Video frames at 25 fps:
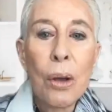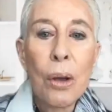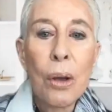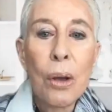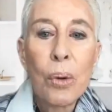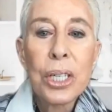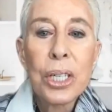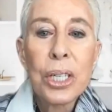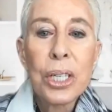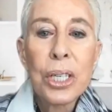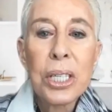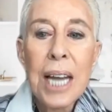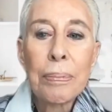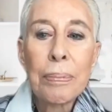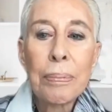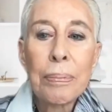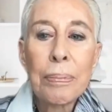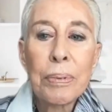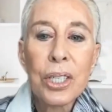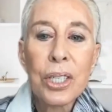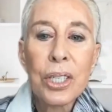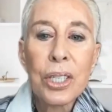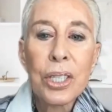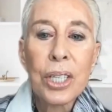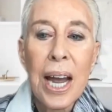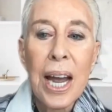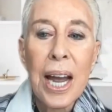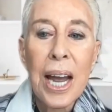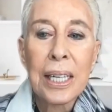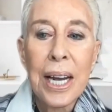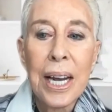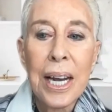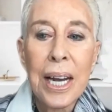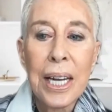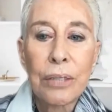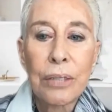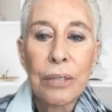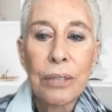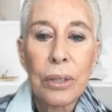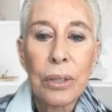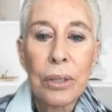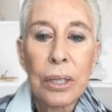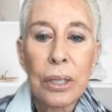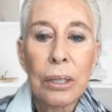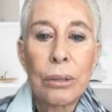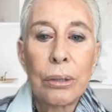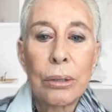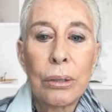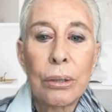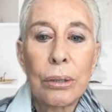which established guidelines for
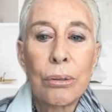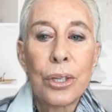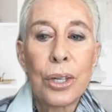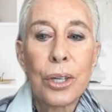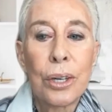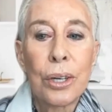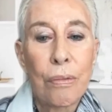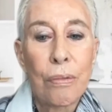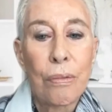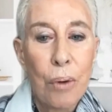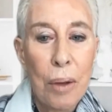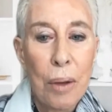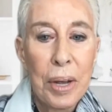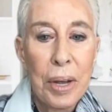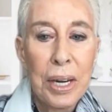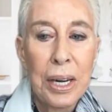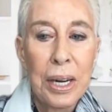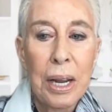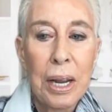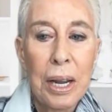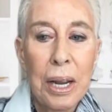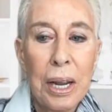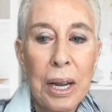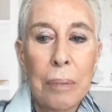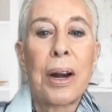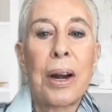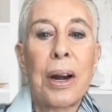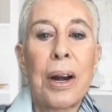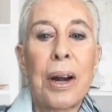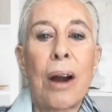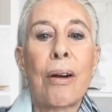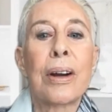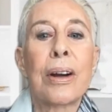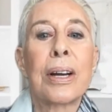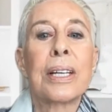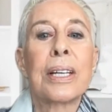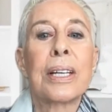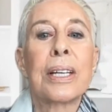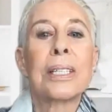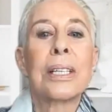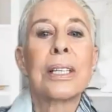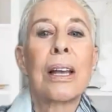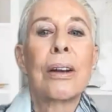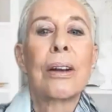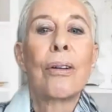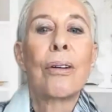the inclusion of women and minorities